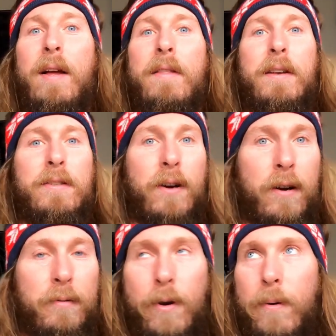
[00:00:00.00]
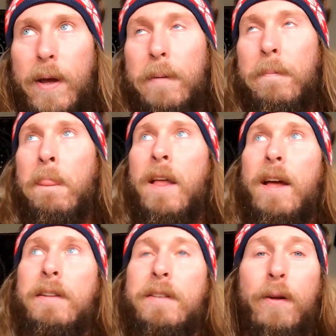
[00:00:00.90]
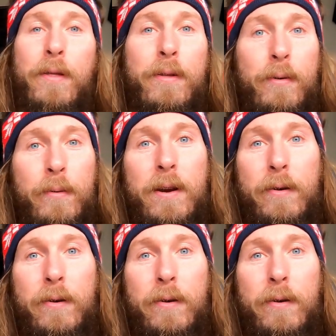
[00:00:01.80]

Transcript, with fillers: They start rowing until three